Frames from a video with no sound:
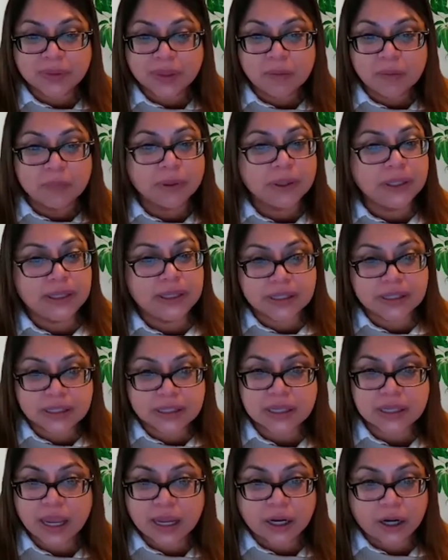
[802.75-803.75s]
Please
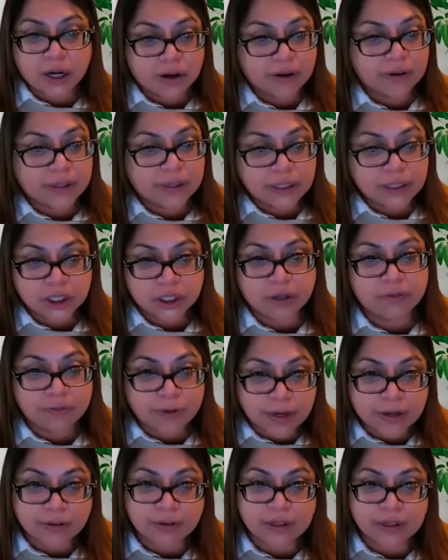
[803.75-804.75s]
encourage your
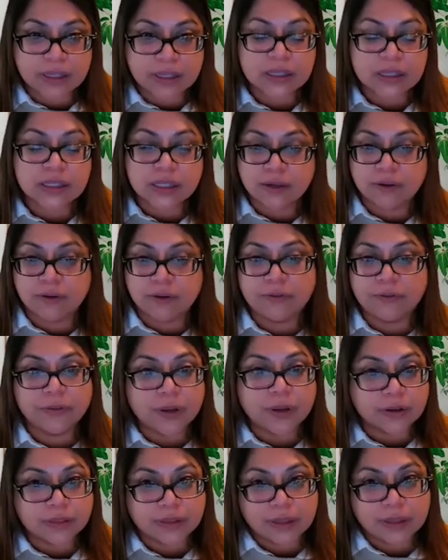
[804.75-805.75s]
veterans, if they're
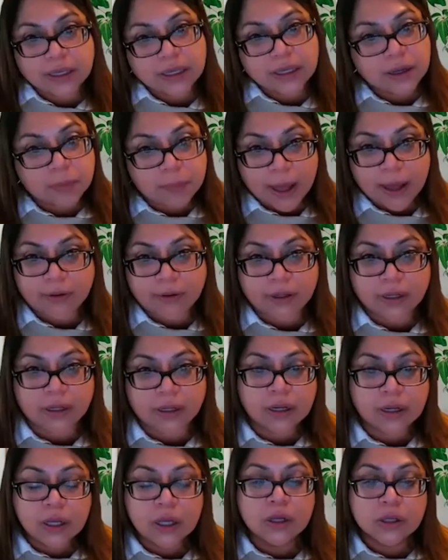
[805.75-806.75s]
thinking about it,
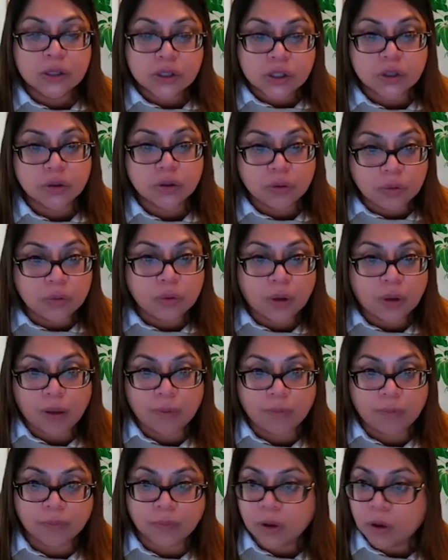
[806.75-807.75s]
to
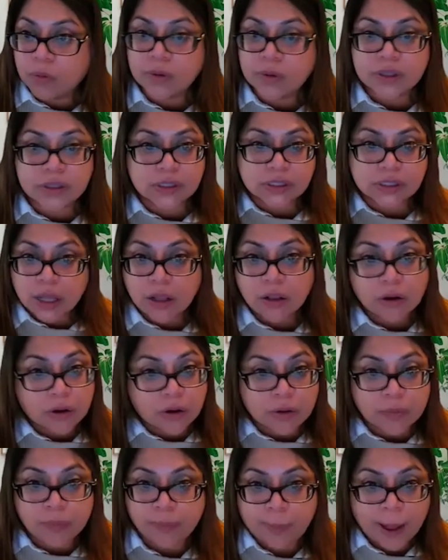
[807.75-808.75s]
go and sell
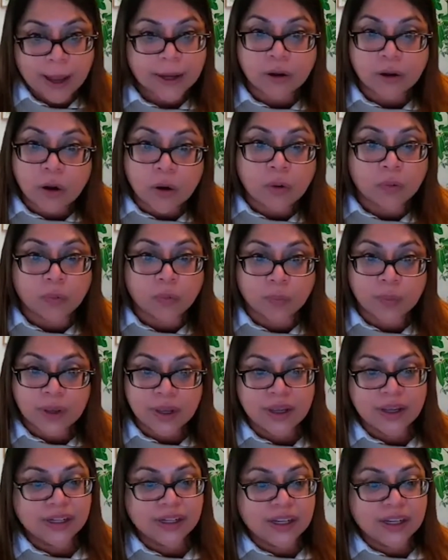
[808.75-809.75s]
or buy a home.
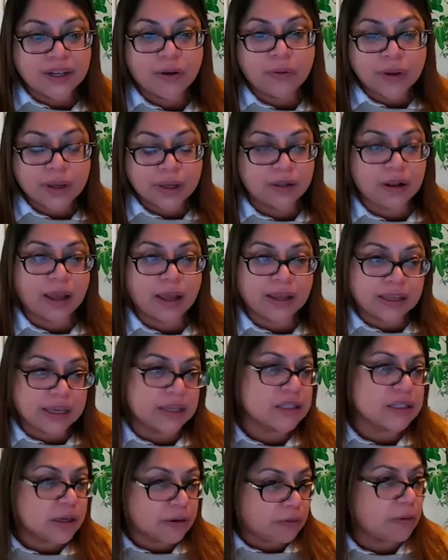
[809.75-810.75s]
I guess
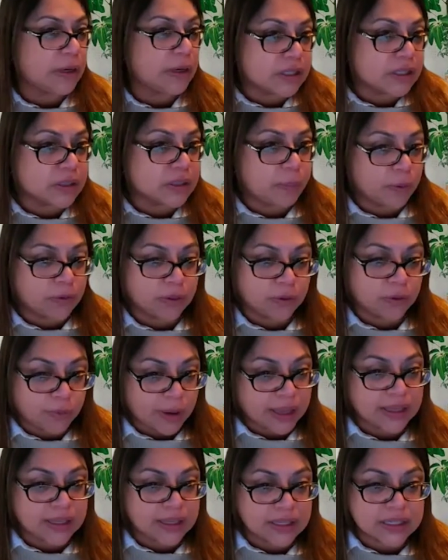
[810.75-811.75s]
it works both
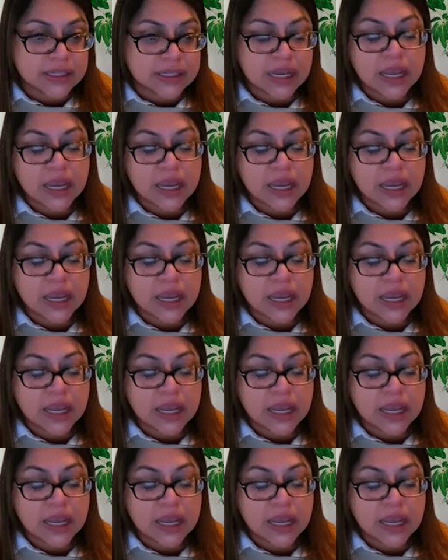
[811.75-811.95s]
ways.